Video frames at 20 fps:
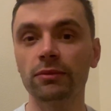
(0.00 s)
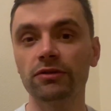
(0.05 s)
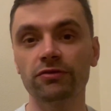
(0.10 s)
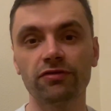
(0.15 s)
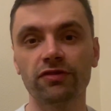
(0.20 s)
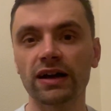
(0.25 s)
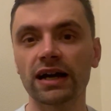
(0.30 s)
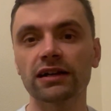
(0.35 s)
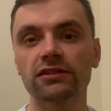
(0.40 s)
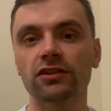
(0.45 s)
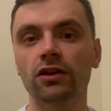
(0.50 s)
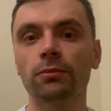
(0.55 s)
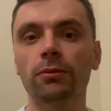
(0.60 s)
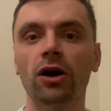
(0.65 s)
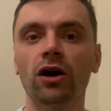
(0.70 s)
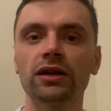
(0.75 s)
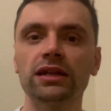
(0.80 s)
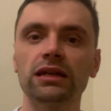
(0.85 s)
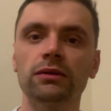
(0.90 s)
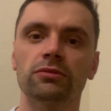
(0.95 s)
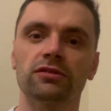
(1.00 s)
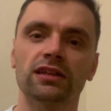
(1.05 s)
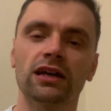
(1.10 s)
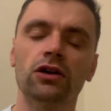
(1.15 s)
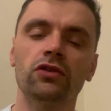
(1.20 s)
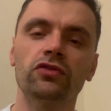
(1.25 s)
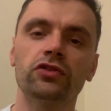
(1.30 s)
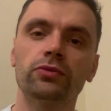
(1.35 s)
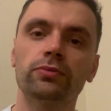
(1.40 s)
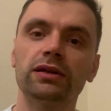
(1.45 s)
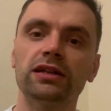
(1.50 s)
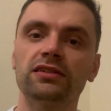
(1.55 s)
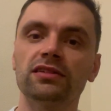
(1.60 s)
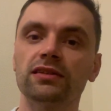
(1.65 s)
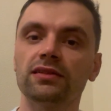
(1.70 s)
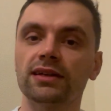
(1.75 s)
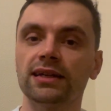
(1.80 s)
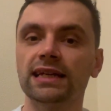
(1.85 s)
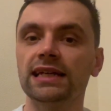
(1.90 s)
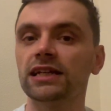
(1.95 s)
In fact, O'Mahony himself
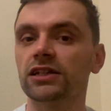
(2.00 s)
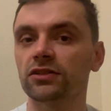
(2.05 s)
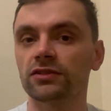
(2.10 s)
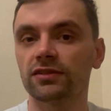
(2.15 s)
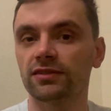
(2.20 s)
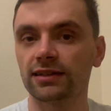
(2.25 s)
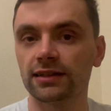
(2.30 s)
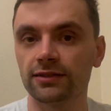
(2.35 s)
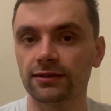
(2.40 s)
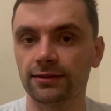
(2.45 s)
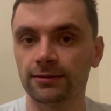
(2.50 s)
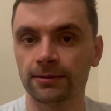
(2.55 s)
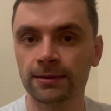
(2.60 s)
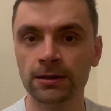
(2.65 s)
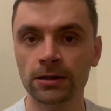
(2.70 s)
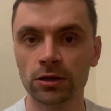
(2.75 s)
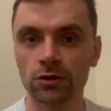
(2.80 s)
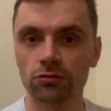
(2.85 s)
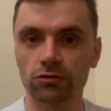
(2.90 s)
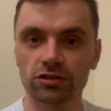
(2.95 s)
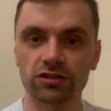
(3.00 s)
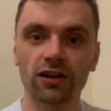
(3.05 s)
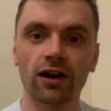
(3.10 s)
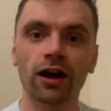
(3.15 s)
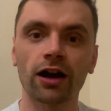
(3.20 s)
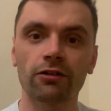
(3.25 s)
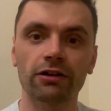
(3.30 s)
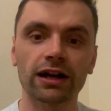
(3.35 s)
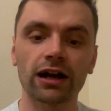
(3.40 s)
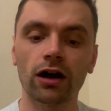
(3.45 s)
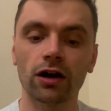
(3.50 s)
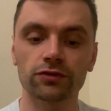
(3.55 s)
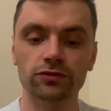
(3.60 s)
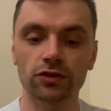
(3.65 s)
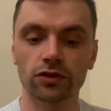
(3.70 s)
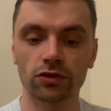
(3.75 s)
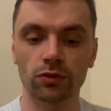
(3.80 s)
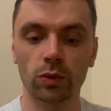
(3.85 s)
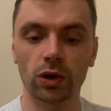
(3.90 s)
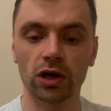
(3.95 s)
admitted that he considered retiring after
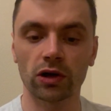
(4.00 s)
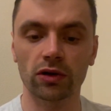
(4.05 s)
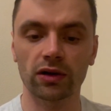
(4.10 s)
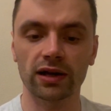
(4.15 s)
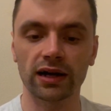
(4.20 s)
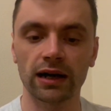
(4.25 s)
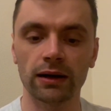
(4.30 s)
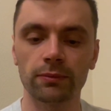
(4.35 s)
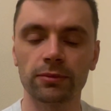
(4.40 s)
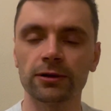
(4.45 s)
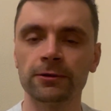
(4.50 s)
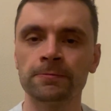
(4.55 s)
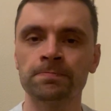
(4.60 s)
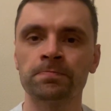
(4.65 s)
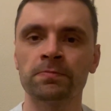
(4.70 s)
the World Cup.